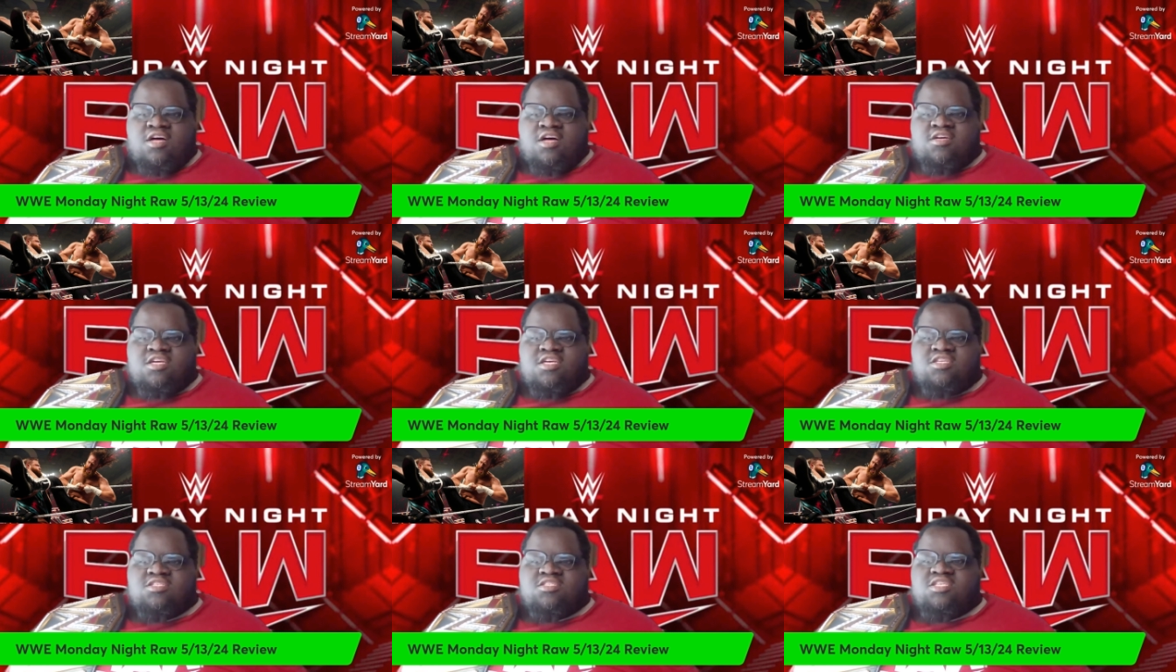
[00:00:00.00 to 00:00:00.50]

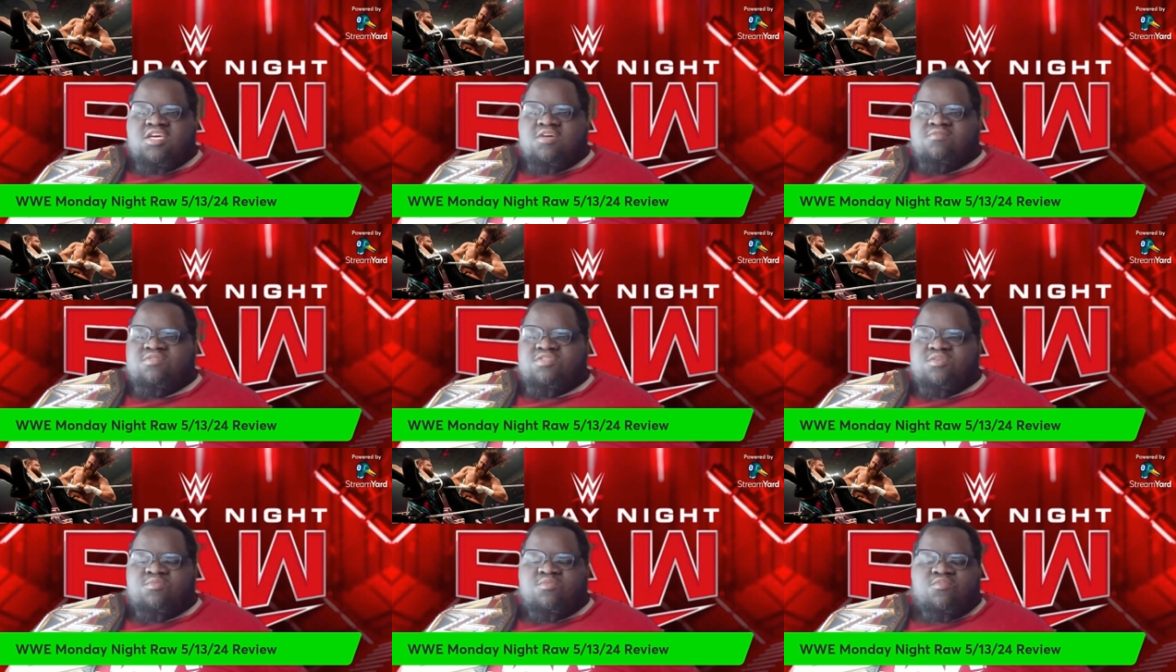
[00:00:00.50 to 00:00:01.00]
he's giving
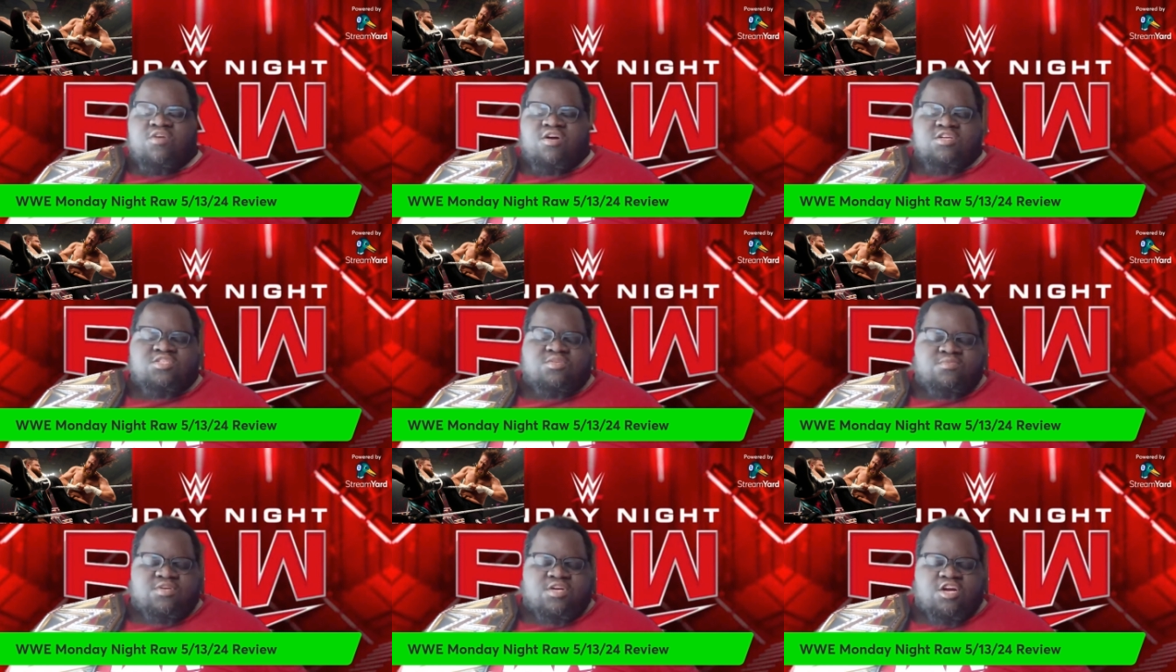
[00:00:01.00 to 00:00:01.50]
some words
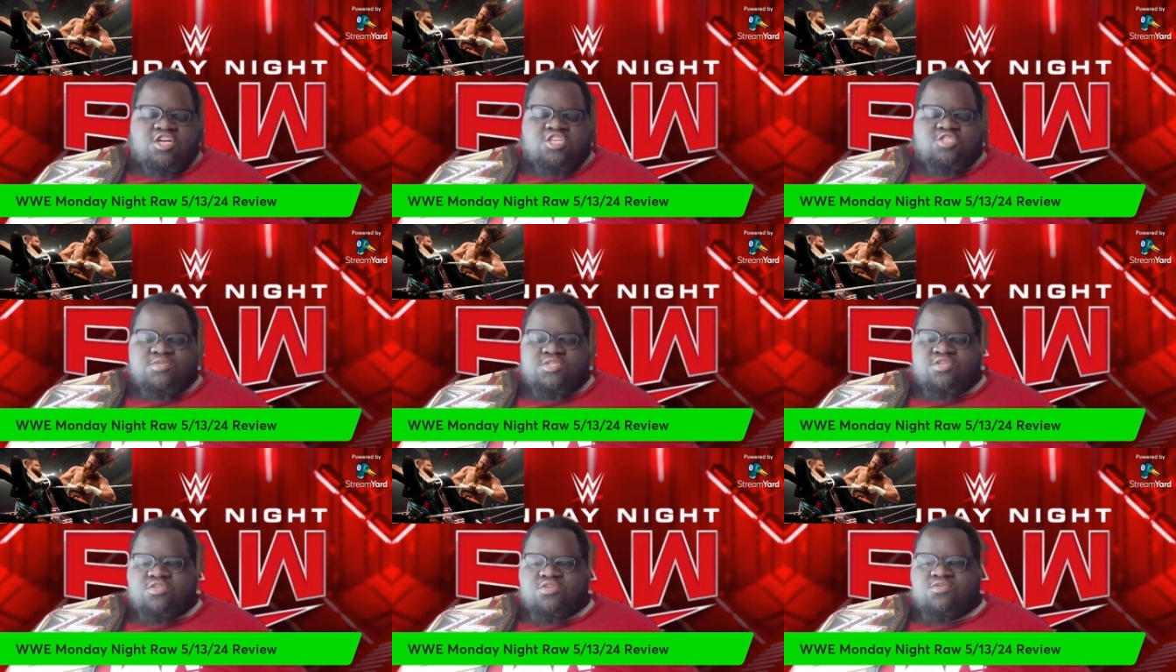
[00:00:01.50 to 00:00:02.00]
of
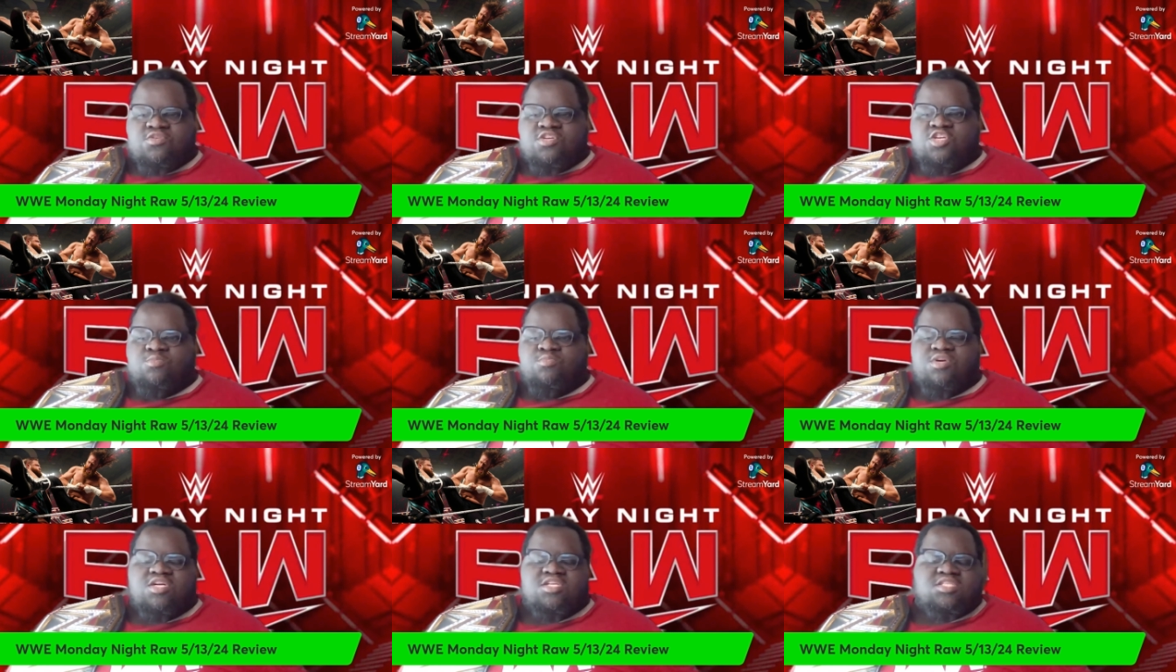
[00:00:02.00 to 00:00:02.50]
encouragement to the
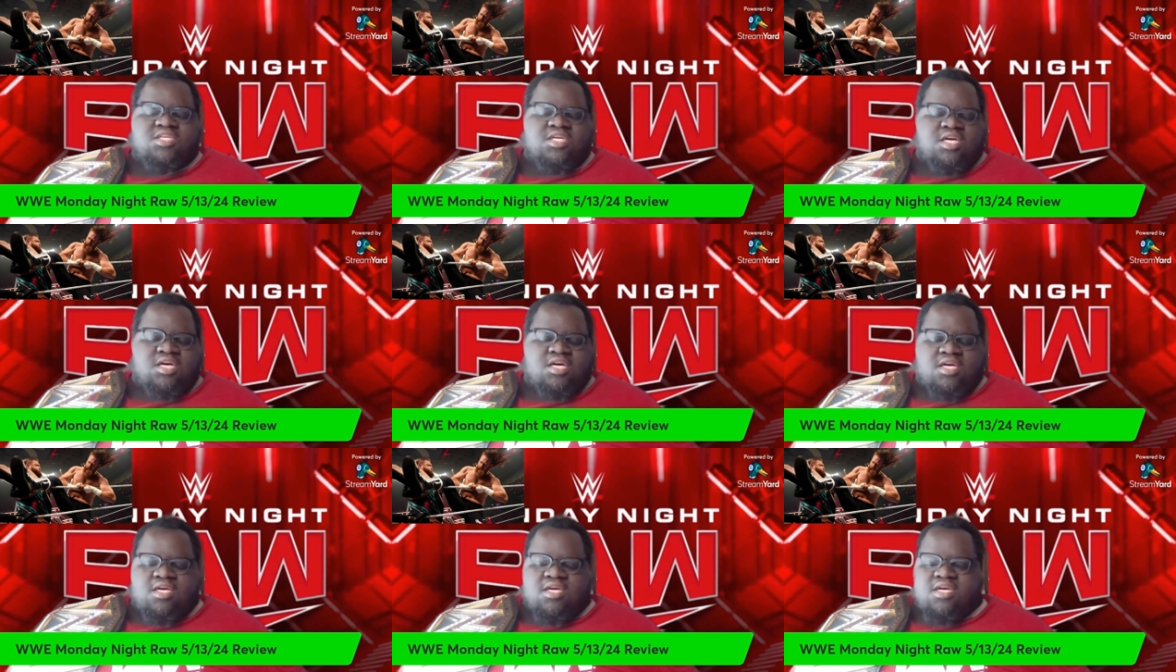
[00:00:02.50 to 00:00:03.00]
Creed Brothers
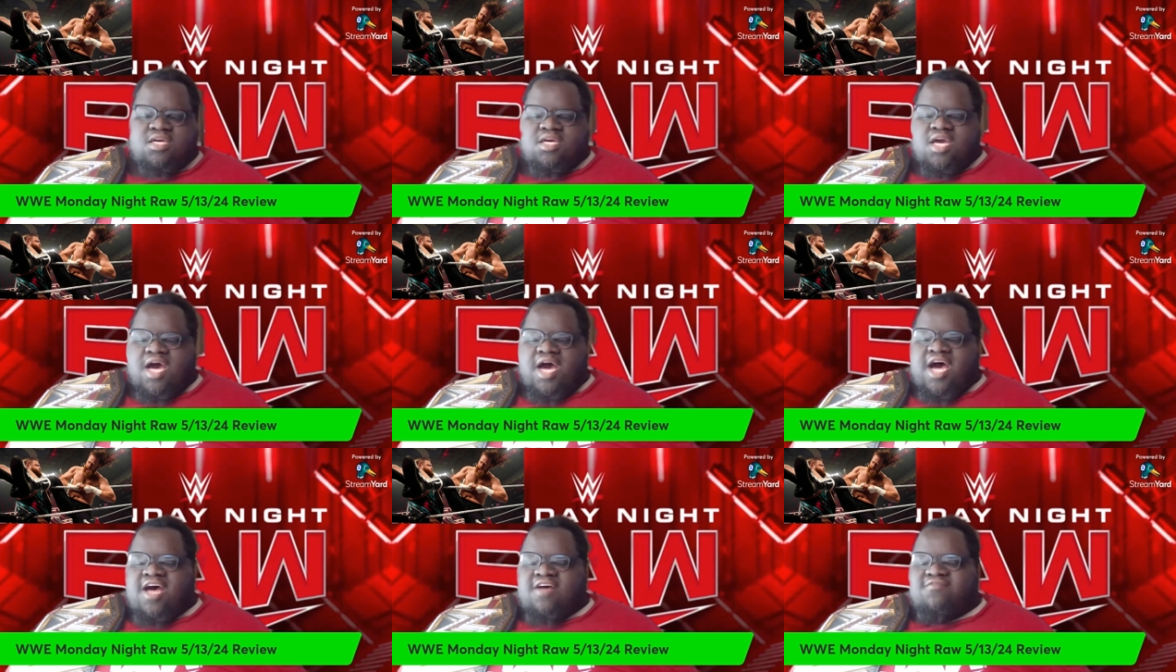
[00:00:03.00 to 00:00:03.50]
and
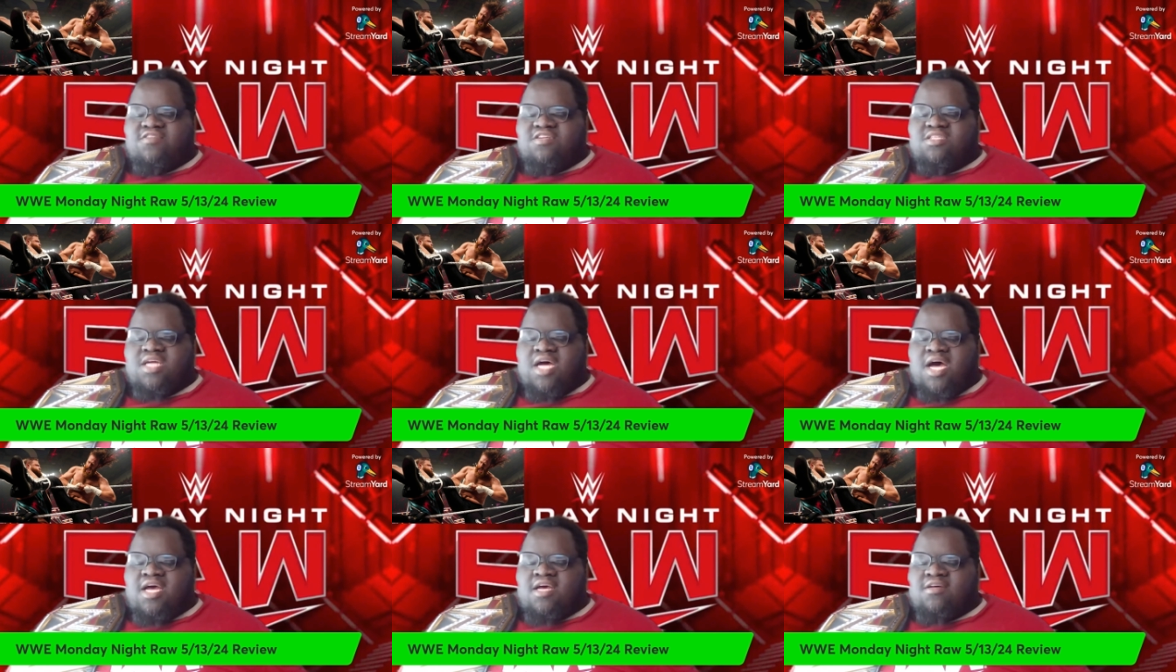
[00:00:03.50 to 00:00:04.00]
Ivy
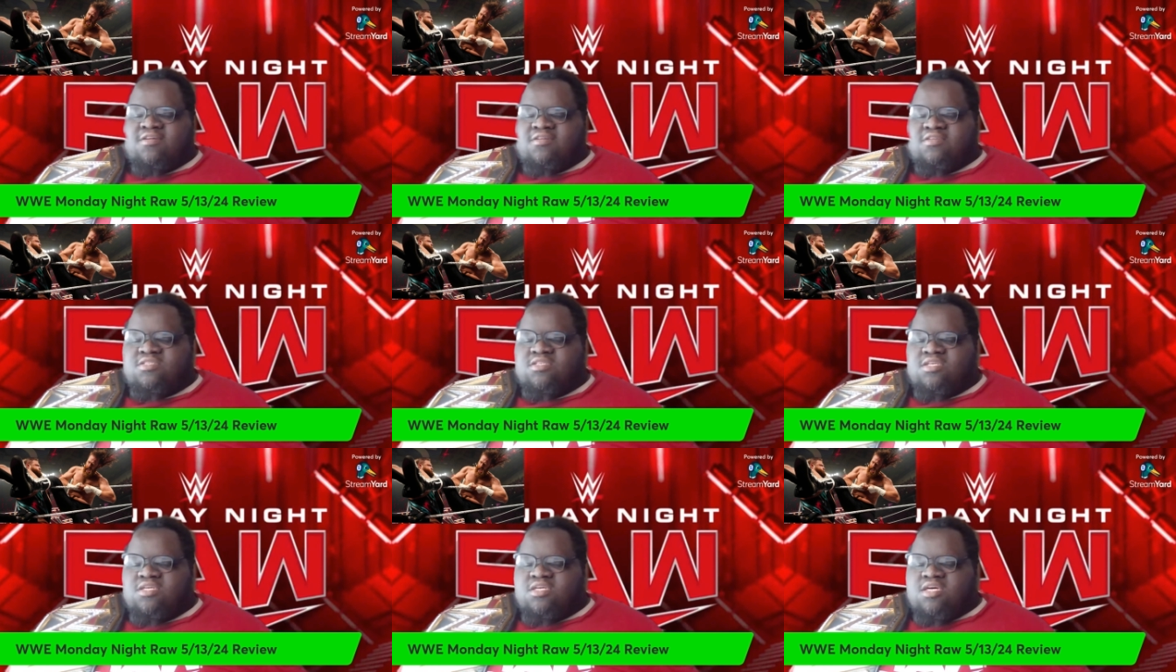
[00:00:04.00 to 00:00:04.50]
Niles.